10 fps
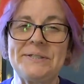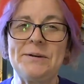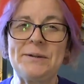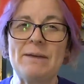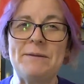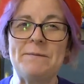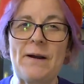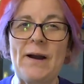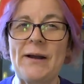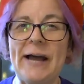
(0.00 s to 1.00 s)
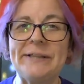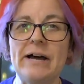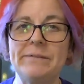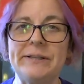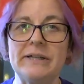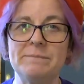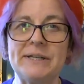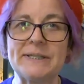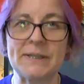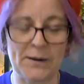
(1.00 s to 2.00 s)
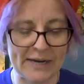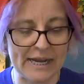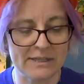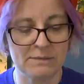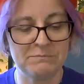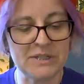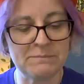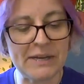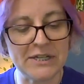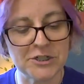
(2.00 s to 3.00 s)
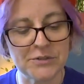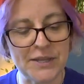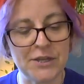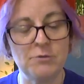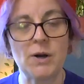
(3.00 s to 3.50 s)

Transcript: Don't get me wrong, I love a little bit of sarcasm. Just make sure that